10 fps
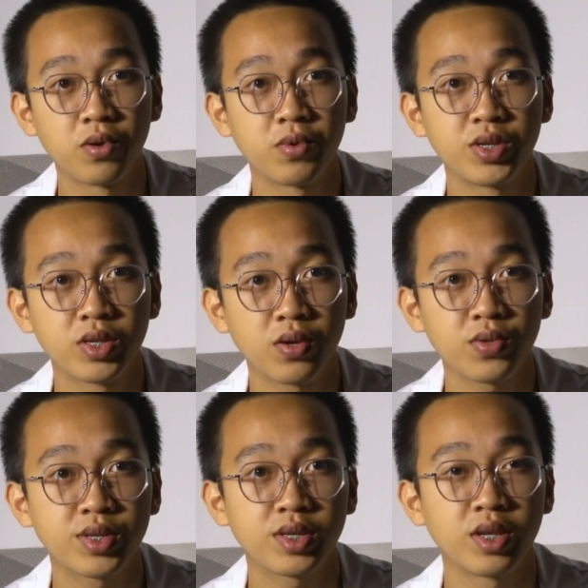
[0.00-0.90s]
will
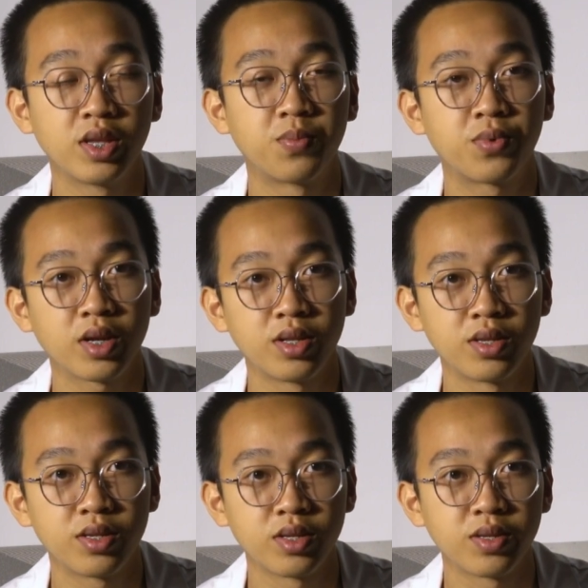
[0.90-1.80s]
result in a
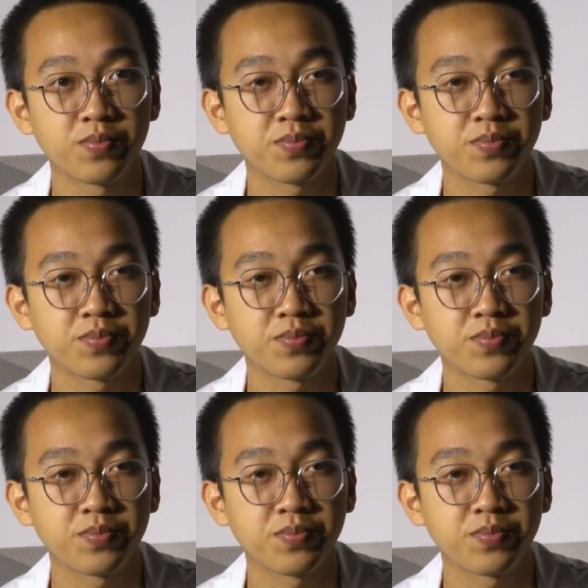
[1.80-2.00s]
pregnancy.